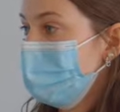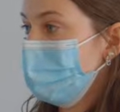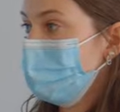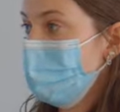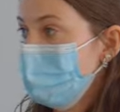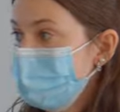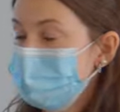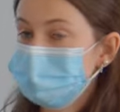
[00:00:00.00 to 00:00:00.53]

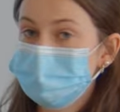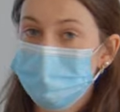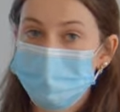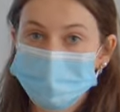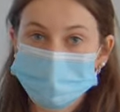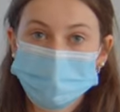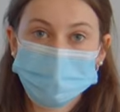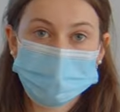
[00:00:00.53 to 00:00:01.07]
when there was
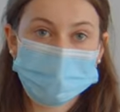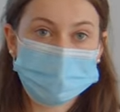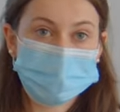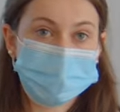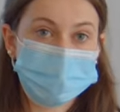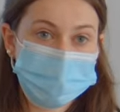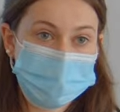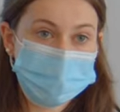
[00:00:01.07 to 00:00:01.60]
also a peak
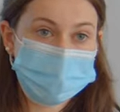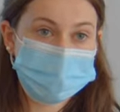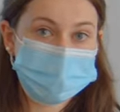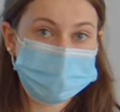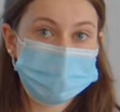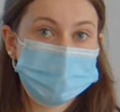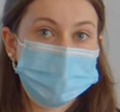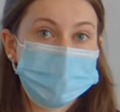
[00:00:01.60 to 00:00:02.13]
in
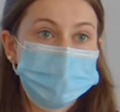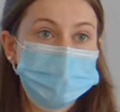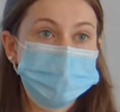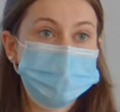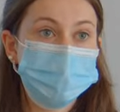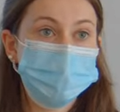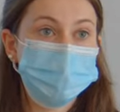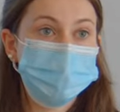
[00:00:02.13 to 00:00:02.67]
babies.
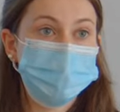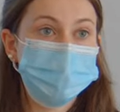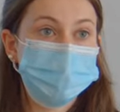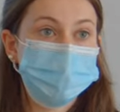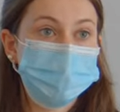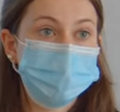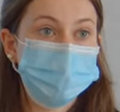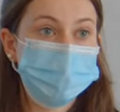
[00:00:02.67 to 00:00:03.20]
So
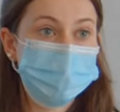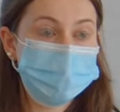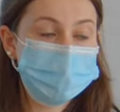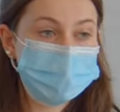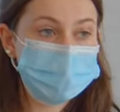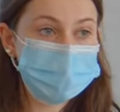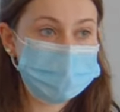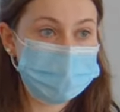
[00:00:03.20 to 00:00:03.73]

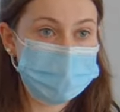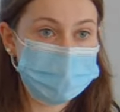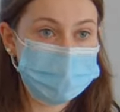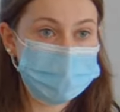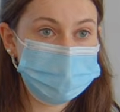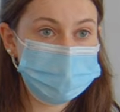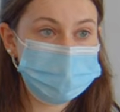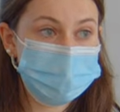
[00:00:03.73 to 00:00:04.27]
one
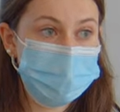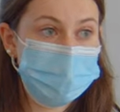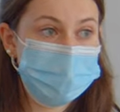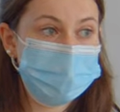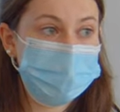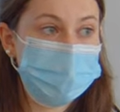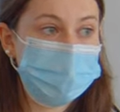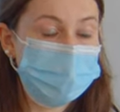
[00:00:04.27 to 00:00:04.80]
thing that
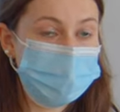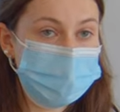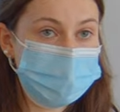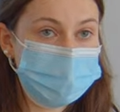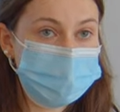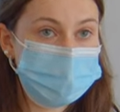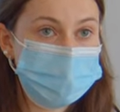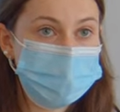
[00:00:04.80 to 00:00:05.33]

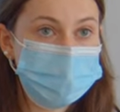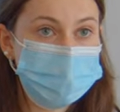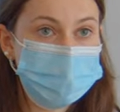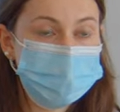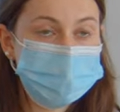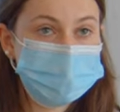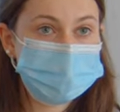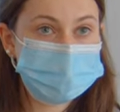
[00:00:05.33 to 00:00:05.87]
I
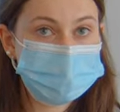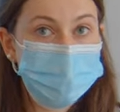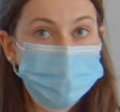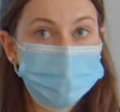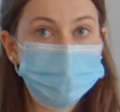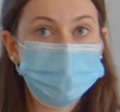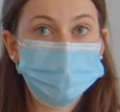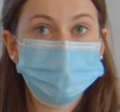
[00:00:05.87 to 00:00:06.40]

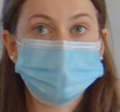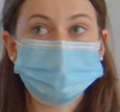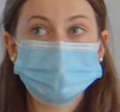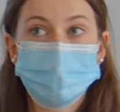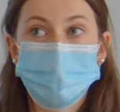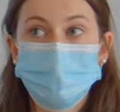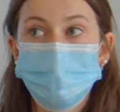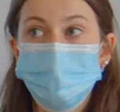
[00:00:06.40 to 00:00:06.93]
discovered was
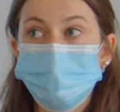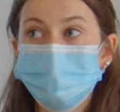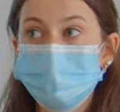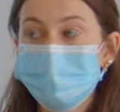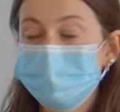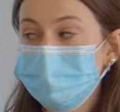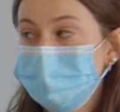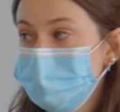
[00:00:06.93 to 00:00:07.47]
that
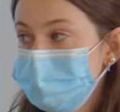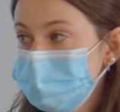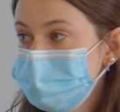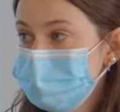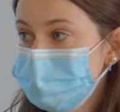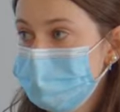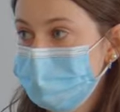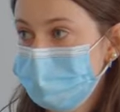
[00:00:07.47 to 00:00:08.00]

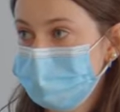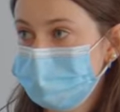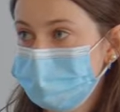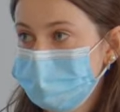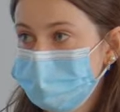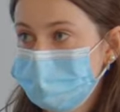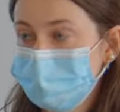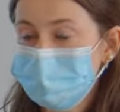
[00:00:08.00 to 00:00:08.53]
much
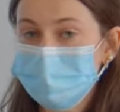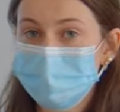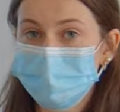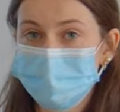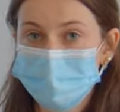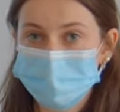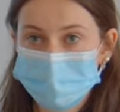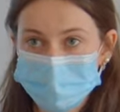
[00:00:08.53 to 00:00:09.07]
of many of the
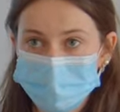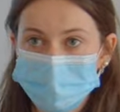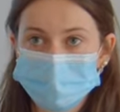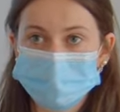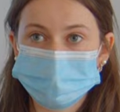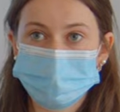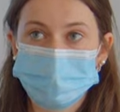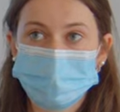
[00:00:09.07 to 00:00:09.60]

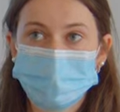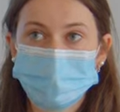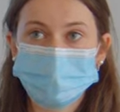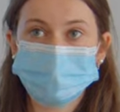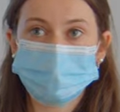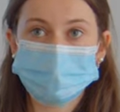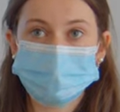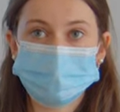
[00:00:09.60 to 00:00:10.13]
minerals that are
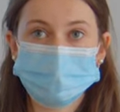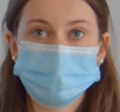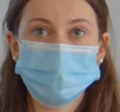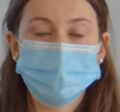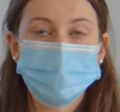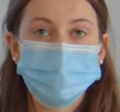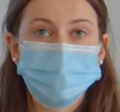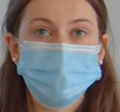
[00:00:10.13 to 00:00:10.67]
needed
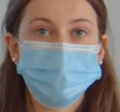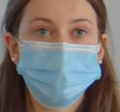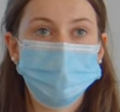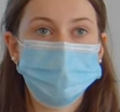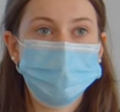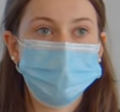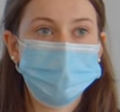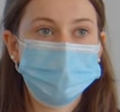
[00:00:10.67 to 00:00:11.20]

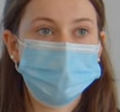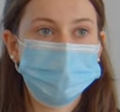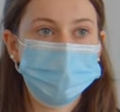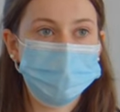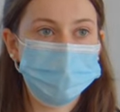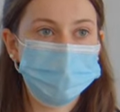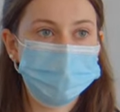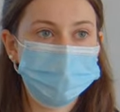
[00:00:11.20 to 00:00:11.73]
for
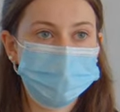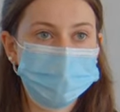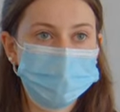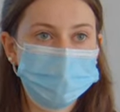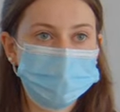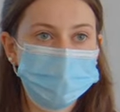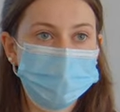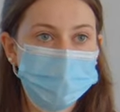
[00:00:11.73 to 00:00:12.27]
um,
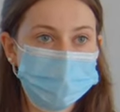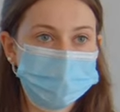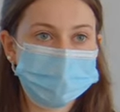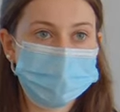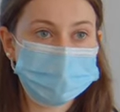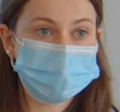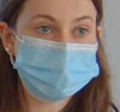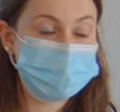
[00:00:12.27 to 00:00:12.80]
proper
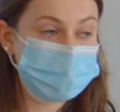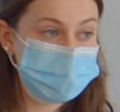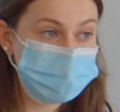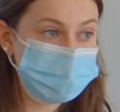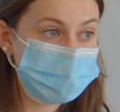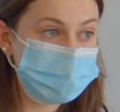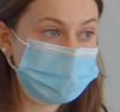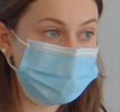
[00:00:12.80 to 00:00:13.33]

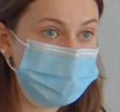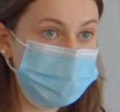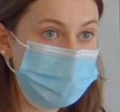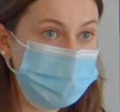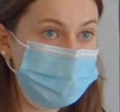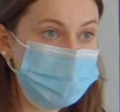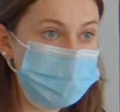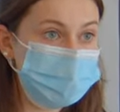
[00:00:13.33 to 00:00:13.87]
lactation in
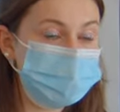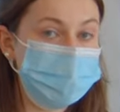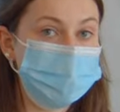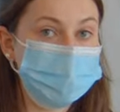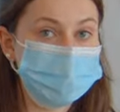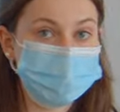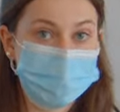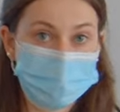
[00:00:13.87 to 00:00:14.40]
mammals
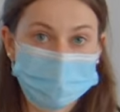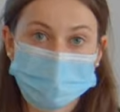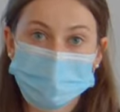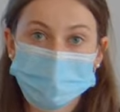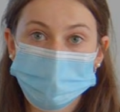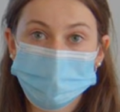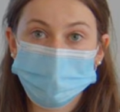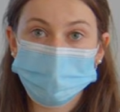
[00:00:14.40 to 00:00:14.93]
are found in the
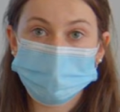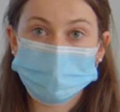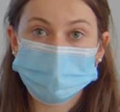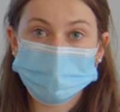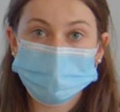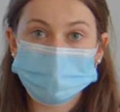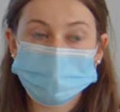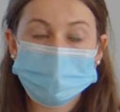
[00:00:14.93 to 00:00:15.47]
mineral
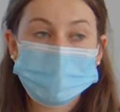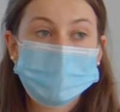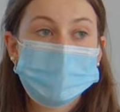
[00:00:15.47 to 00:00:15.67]
licks.